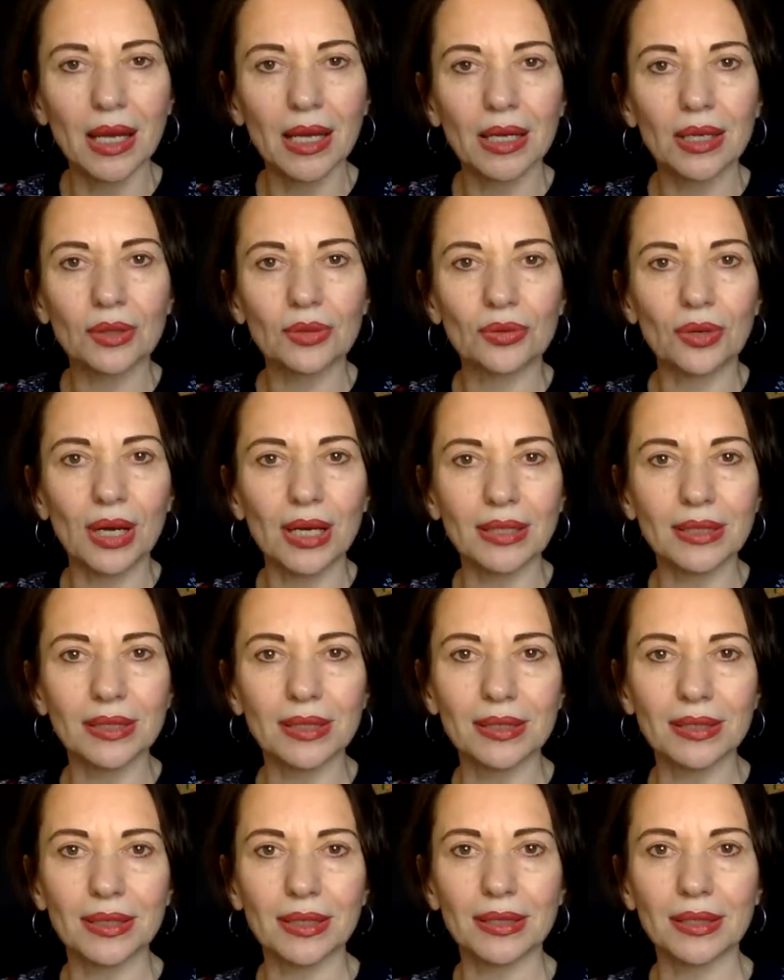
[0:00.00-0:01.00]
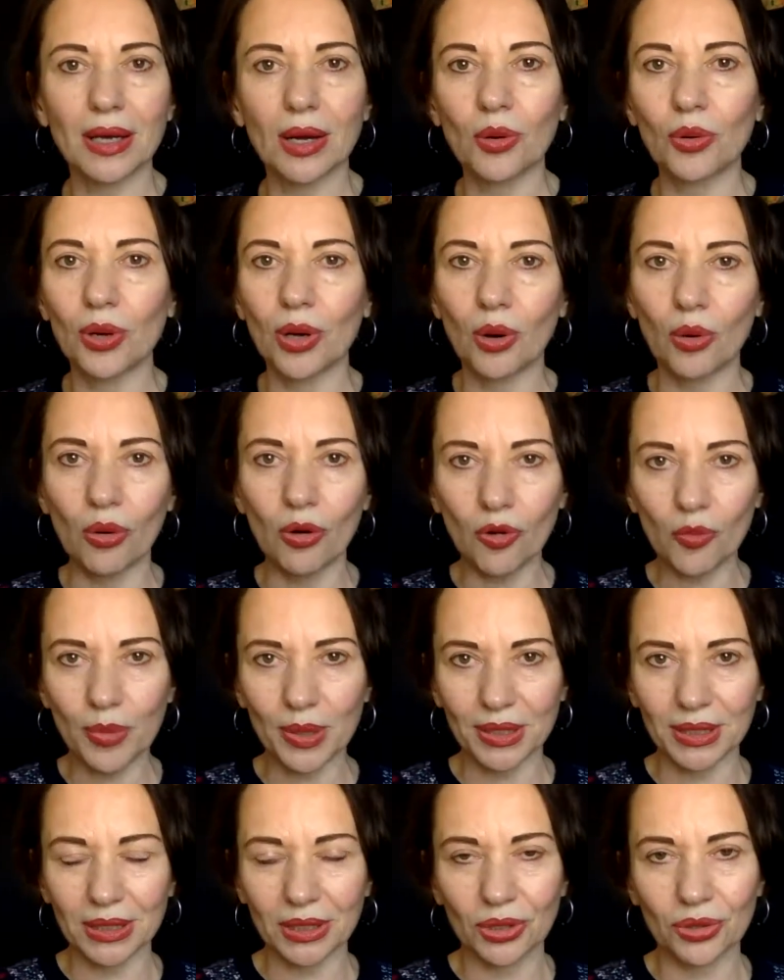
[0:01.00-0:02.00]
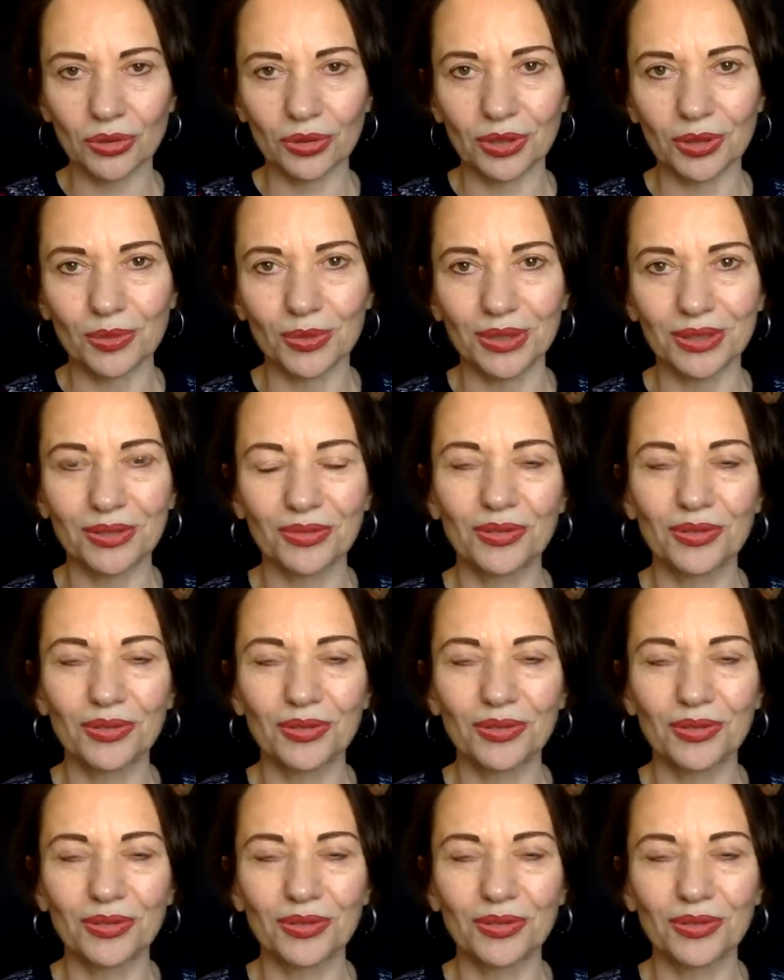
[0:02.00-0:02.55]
rather than our opening treatment,